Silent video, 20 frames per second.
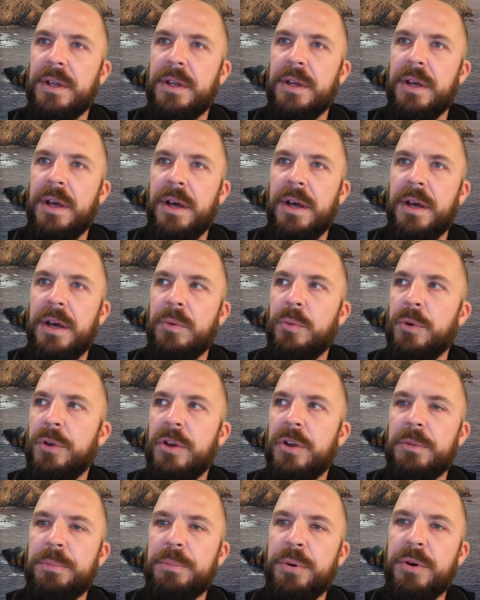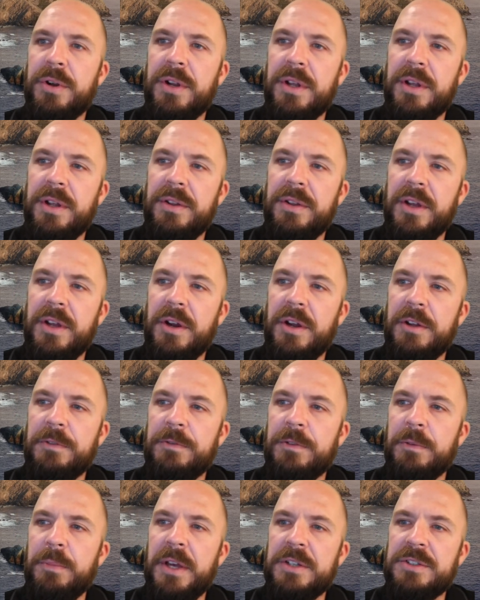where you can put in their
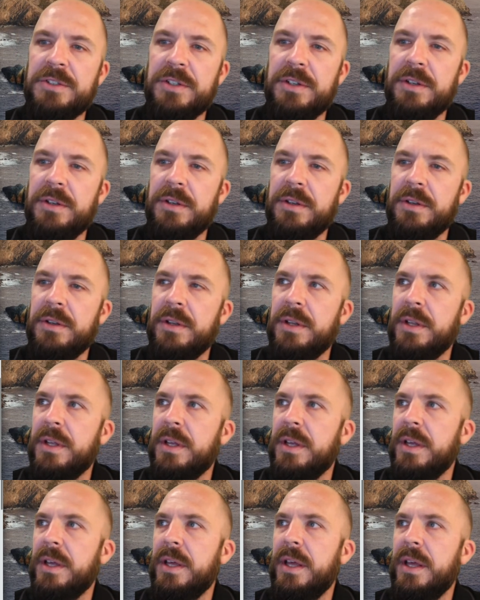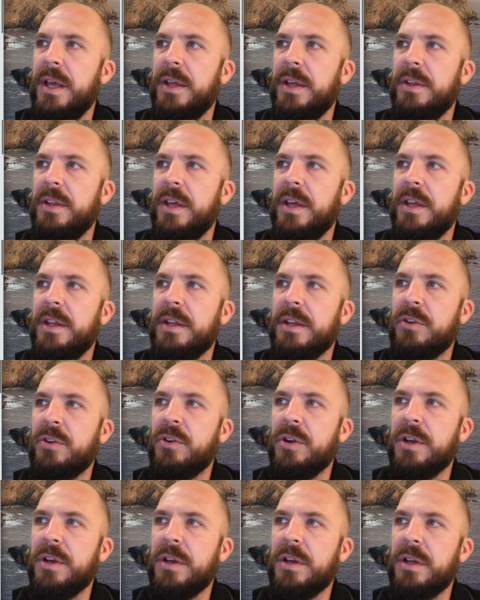information, and then
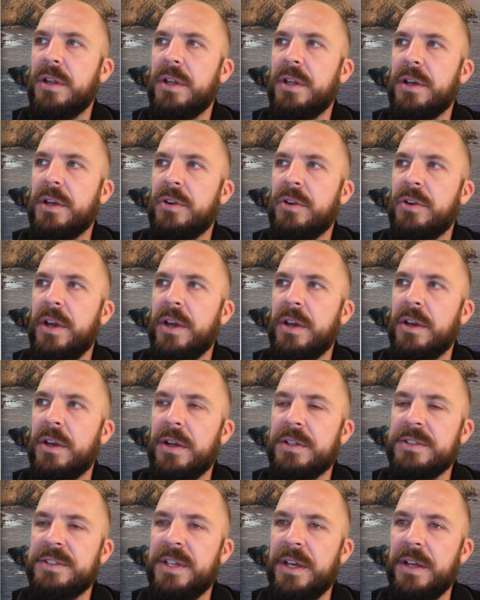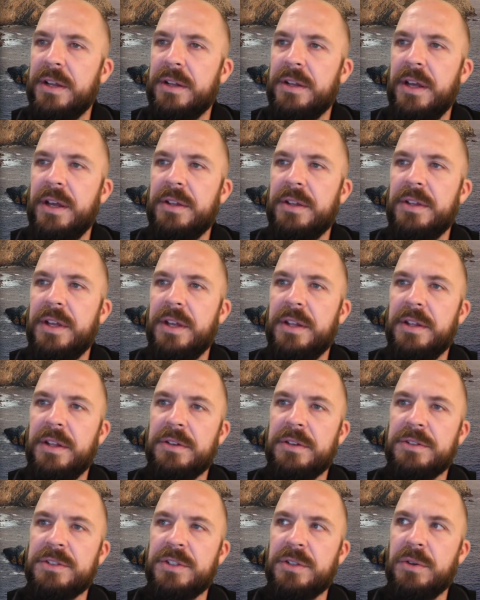click Create Content, and then
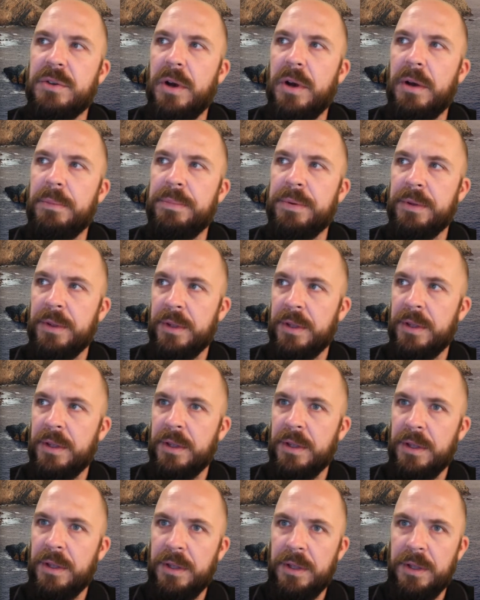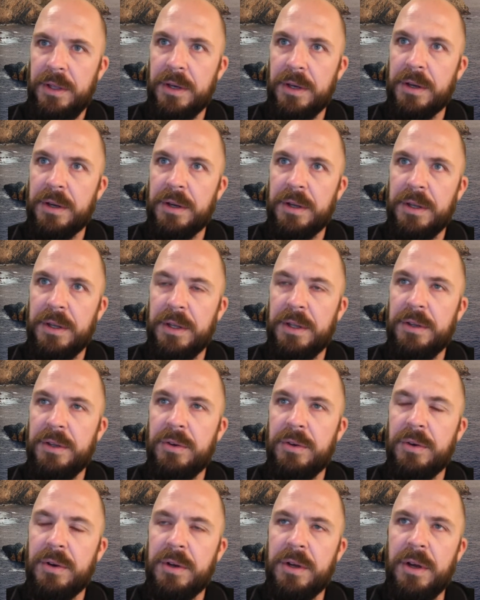they'll show up here in
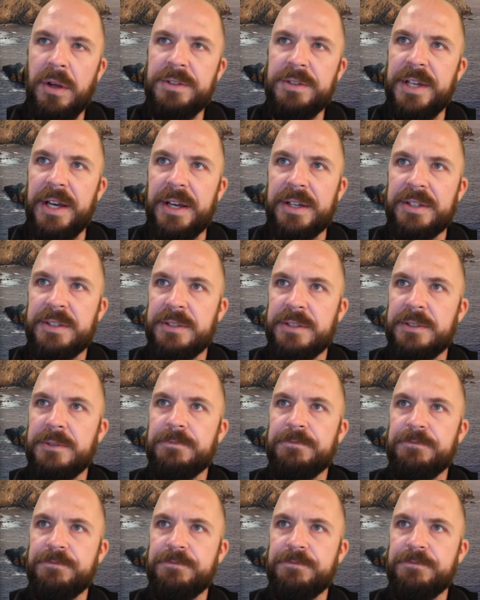your contacts.